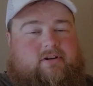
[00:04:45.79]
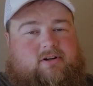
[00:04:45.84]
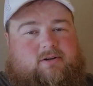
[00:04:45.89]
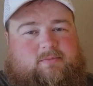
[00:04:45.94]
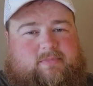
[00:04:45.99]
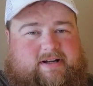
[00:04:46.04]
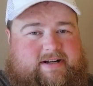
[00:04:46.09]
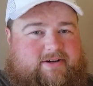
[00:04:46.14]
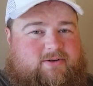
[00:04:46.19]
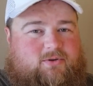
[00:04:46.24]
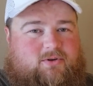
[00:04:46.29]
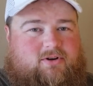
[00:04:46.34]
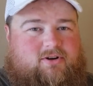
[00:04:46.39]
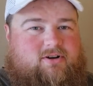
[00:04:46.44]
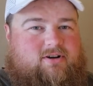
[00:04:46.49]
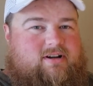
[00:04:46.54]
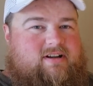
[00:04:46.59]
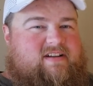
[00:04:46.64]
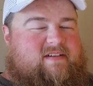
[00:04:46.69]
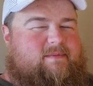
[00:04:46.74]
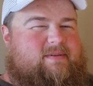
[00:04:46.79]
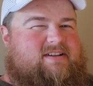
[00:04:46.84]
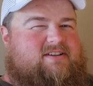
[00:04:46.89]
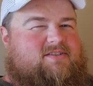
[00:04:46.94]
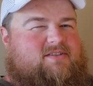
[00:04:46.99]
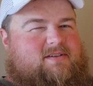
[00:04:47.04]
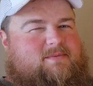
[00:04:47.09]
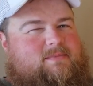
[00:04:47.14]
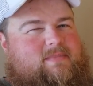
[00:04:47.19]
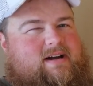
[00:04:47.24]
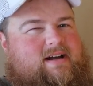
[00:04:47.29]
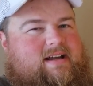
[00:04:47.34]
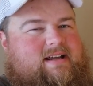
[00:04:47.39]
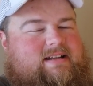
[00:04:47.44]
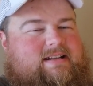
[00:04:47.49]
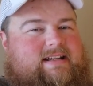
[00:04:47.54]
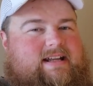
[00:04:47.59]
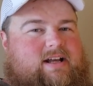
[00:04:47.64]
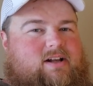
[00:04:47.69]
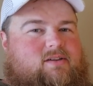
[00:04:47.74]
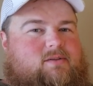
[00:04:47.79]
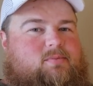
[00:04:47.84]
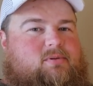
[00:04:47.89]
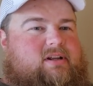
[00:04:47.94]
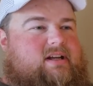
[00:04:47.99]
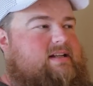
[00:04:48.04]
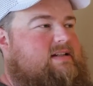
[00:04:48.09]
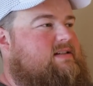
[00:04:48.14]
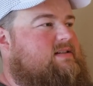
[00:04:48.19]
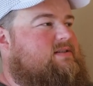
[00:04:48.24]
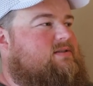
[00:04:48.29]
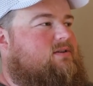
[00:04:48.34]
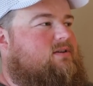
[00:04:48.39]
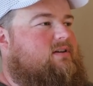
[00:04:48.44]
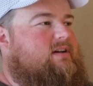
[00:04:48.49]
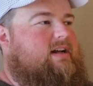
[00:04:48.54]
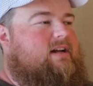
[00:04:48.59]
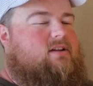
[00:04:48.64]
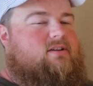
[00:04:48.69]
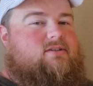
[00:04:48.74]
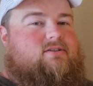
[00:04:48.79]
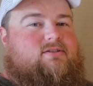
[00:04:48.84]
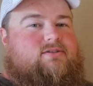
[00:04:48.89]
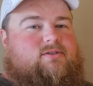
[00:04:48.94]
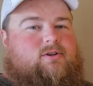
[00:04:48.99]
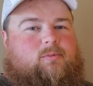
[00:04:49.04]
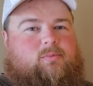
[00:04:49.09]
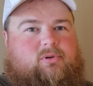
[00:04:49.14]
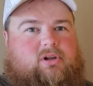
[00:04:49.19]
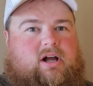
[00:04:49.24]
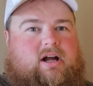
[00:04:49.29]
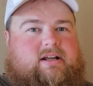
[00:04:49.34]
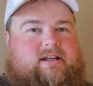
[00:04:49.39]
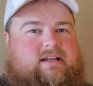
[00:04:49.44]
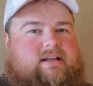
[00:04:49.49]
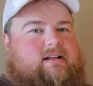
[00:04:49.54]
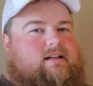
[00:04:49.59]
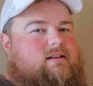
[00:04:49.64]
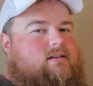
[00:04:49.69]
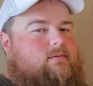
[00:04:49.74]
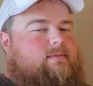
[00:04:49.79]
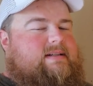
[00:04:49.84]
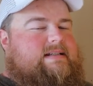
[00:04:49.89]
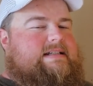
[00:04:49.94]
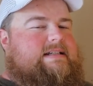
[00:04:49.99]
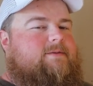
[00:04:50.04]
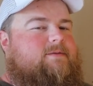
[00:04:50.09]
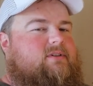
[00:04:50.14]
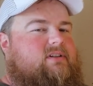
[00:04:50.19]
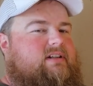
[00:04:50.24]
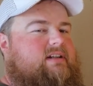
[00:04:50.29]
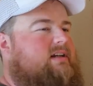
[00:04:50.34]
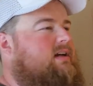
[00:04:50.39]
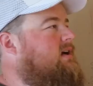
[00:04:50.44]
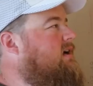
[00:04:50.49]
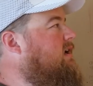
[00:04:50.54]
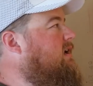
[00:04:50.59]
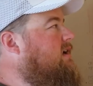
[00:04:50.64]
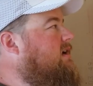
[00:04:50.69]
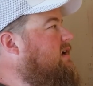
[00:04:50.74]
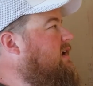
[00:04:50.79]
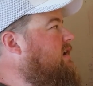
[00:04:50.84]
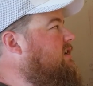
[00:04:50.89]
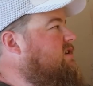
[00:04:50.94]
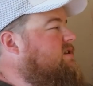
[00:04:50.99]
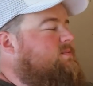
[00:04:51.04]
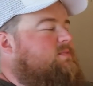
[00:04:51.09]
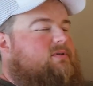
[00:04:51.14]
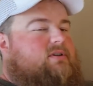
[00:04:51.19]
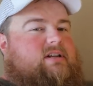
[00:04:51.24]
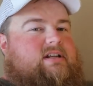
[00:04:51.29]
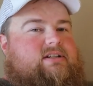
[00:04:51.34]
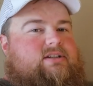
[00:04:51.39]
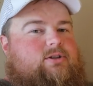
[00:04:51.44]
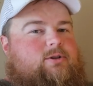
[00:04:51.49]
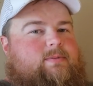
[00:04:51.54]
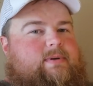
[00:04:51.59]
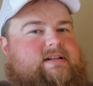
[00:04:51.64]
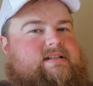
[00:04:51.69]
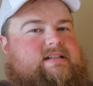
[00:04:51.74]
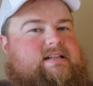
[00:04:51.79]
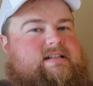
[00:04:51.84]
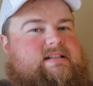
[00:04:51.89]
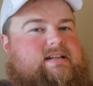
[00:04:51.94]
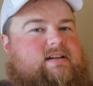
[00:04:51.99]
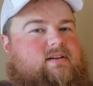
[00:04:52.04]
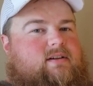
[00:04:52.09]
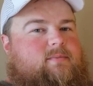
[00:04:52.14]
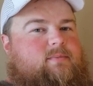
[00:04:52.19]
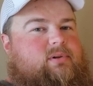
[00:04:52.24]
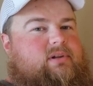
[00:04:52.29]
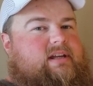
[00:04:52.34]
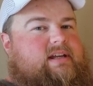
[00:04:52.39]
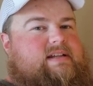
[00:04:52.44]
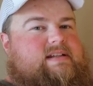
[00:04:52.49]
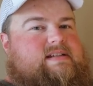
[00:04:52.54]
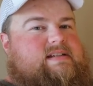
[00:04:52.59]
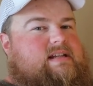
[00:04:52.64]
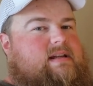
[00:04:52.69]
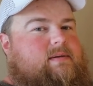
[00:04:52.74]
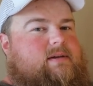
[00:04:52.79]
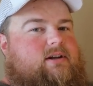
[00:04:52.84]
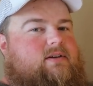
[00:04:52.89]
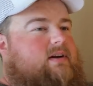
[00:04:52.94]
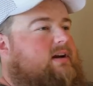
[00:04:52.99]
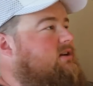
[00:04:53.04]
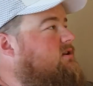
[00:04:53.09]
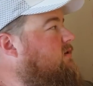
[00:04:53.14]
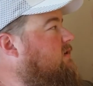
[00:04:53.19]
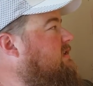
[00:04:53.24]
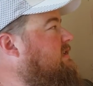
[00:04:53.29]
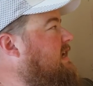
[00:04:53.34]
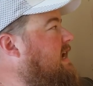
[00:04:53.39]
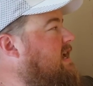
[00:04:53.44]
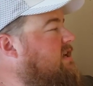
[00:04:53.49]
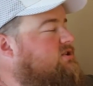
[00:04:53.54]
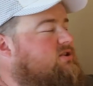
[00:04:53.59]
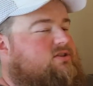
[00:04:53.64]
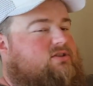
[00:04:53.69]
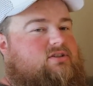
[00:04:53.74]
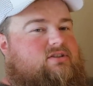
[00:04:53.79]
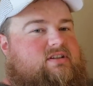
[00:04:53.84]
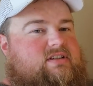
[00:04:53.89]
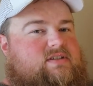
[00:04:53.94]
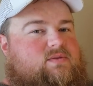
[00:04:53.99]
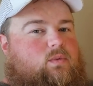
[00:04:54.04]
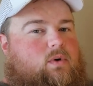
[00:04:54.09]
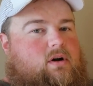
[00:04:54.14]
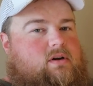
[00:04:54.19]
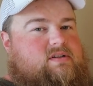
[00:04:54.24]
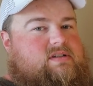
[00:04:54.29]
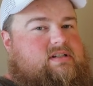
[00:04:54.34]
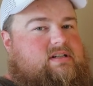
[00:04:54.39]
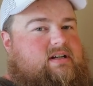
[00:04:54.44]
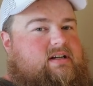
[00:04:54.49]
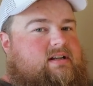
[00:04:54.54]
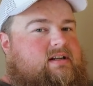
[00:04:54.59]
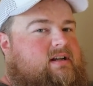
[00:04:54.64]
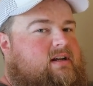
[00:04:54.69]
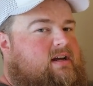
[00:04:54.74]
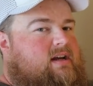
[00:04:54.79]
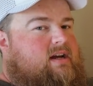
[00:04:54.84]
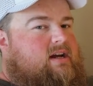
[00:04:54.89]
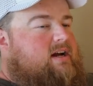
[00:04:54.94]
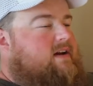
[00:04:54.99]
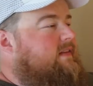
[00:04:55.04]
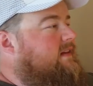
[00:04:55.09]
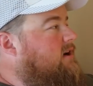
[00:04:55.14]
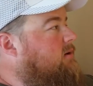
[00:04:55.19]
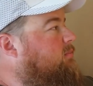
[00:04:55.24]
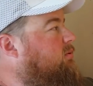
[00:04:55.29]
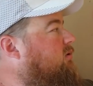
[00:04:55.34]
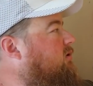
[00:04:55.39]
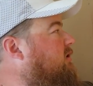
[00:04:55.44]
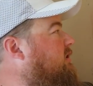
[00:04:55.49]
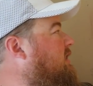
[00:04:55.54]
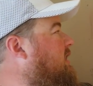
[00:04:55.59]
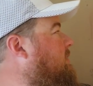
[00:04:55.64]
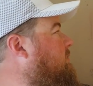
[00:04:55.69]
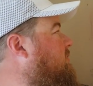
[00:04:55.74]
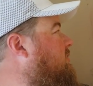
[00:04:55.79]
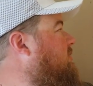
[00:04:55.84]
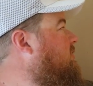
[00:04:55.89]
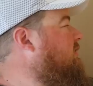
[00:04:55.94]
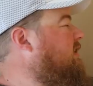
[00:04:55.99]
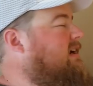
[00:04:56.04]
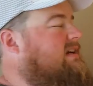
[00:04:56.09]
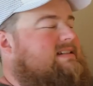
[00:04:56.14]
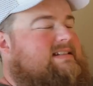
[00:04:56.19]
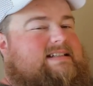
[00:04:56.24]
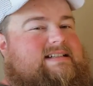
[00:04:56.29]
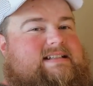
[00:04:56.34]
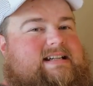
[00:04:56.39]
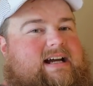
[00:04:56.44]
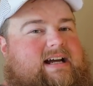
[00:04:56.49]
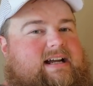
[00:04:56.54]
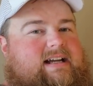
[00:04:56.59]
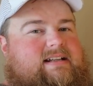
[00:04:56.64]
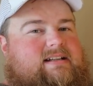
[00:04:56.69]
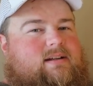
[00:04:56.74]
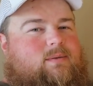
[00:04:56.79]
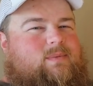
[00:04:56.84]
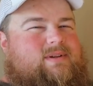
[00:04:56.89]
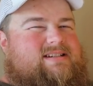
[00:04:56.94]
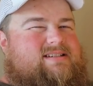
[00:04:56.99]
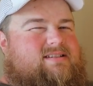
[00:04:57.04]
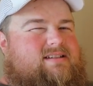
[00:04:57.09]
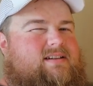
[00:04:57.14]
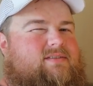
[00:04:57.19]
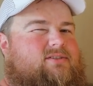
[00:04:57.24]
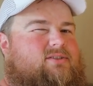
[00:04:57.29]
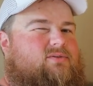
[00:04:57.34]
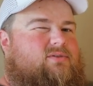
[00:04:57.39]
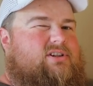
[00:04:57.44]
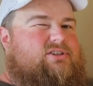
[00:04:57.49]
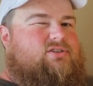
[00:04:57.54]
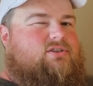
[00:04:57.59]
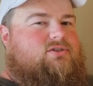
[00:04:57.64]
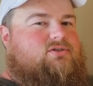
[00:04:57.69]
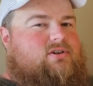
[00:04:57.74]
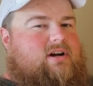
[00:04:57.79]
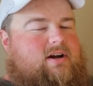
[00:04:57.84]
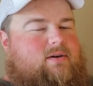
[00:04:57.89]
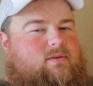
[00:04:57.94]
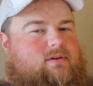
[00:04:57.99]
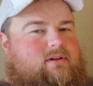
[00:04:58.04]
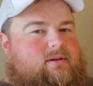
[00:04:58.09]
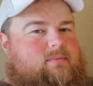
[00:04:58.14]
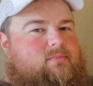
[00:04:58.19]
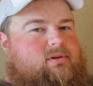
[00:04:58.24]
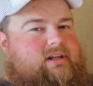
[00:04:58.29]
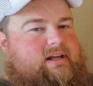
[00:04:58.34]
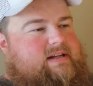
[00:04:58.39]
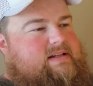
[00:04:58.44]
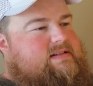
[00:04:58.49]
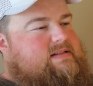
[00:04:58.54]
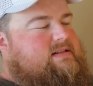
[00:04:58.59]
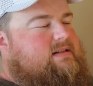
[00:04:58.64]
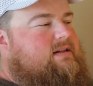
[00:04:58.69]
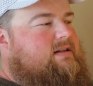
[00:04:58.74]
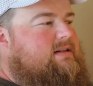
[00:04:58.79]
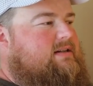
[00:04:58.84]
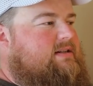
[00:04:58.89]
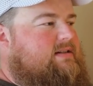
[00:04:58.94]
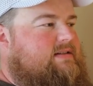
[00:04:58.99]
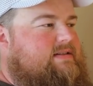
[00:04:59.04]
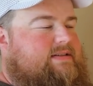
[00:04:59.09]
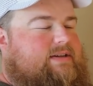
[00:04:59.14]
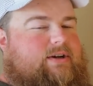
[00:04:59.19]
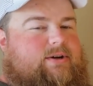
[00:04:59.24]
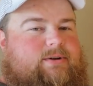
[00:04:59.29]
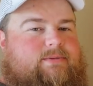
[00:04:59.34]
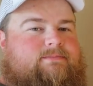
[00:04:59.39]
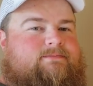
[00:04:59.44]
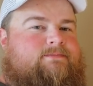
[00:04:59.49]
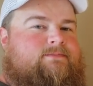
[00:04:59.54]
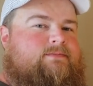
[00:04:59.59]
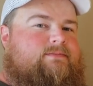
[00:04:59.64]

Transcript: here in my corner, I've been doing my nail plates or nailers or blocking a little bit differently. I just put a 2x6 here in place. I'm getting ready to attach it to this wall stud. That'll pull it up correct and tight and we still have the original drywall in place. So